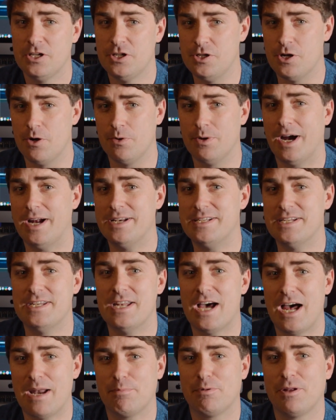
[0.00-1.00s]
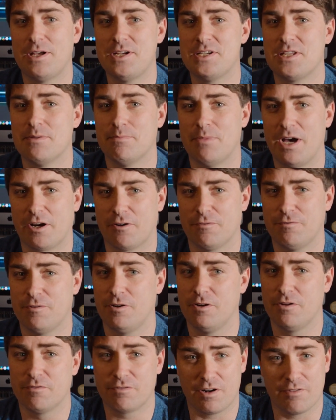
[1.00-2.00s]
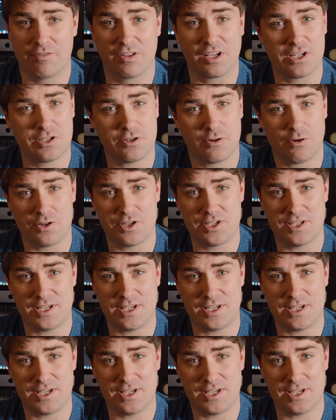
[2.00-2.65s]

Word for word: Note, I did not place the microphone in front of the guitar's